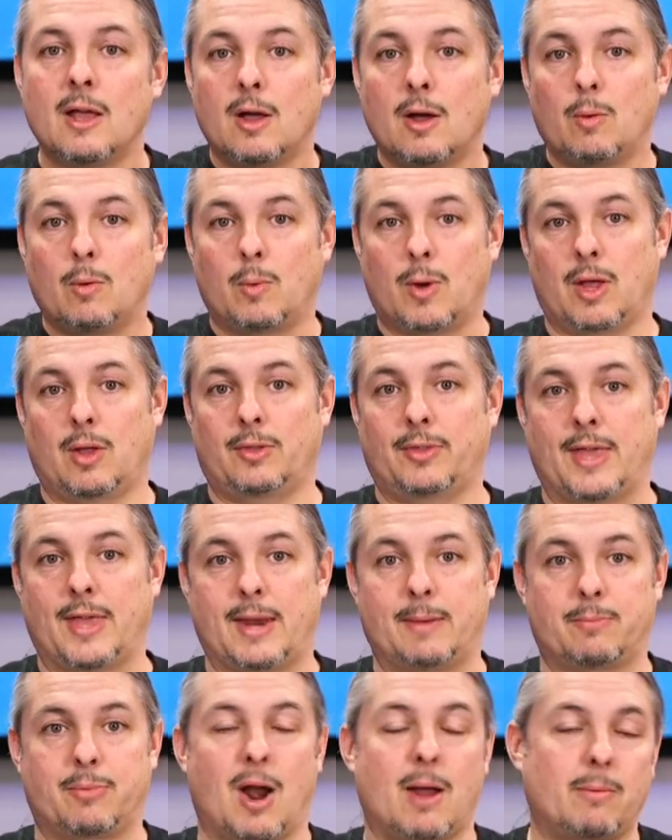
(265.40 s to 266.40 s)
Well,
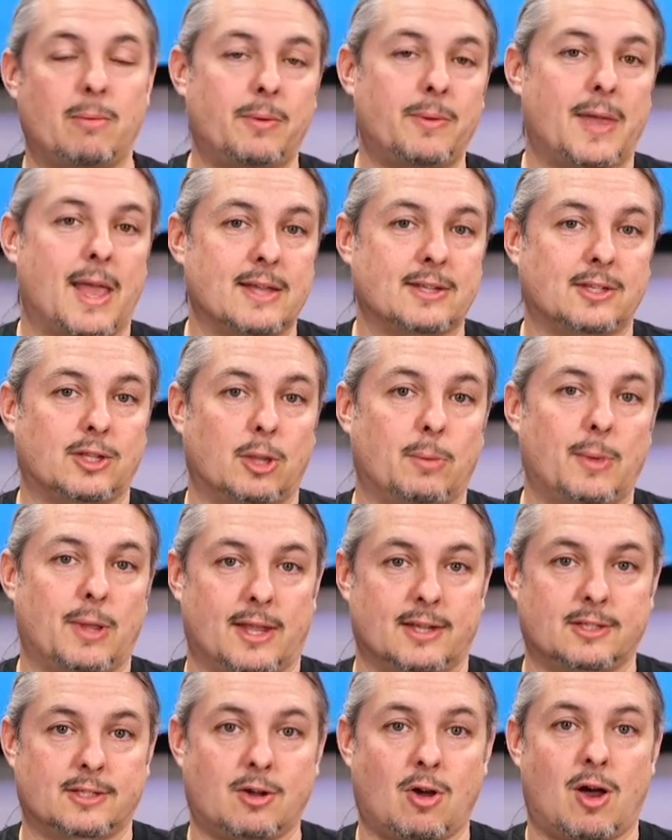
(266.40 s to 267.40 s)
that probably has a little bit
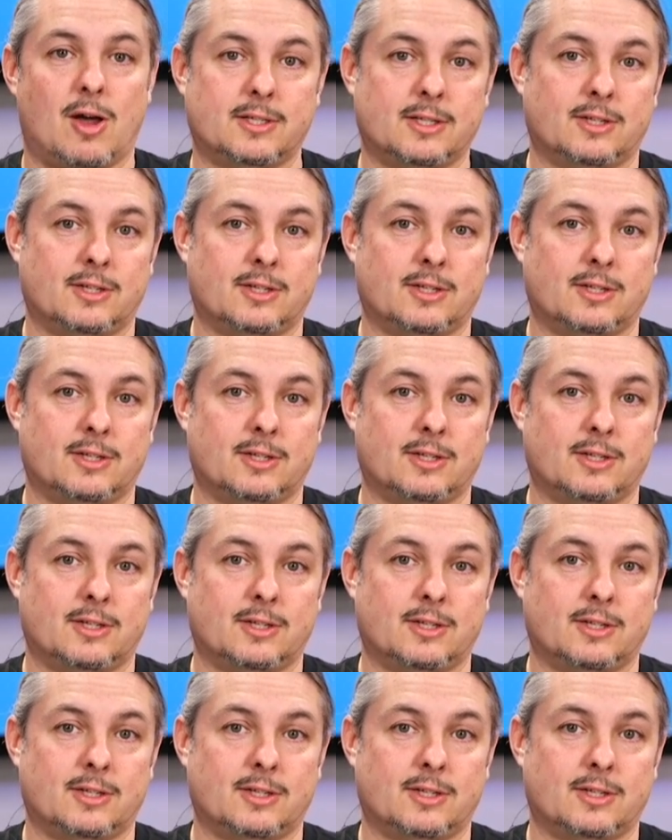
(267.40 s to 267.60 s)
less cost